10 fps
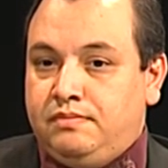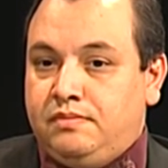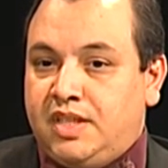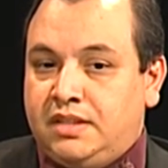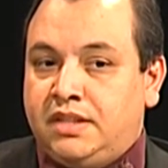
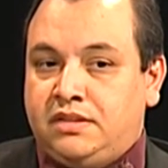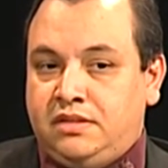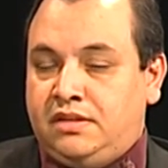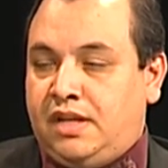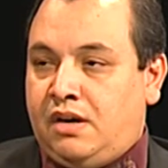
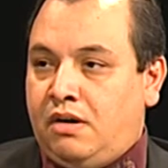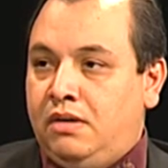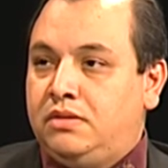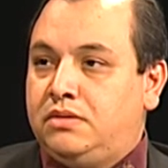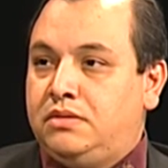conditions that
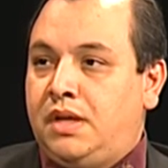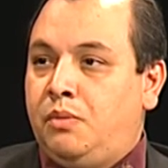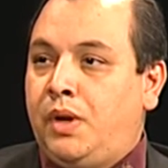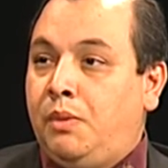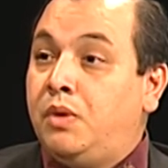aren't, that
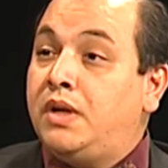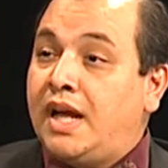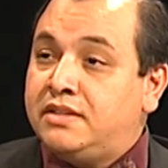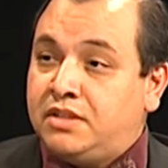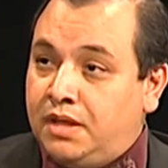we would,
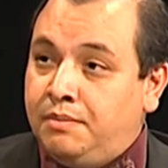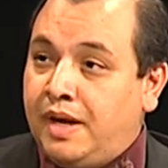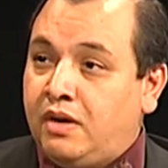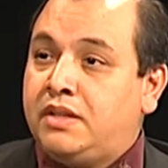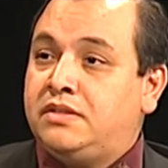as
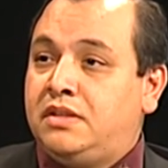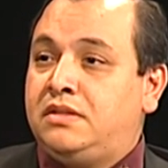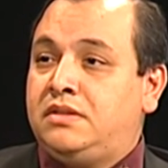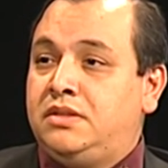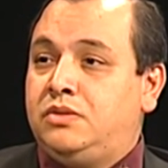American
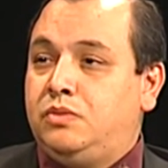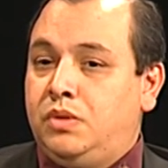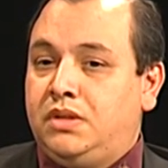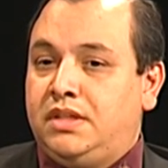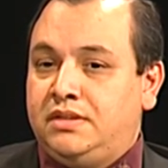citizens,
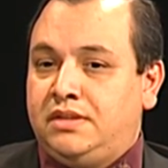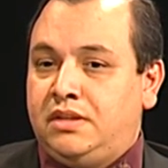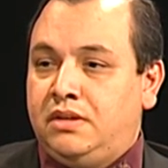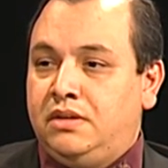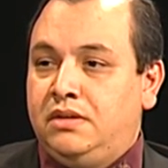would
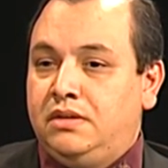consider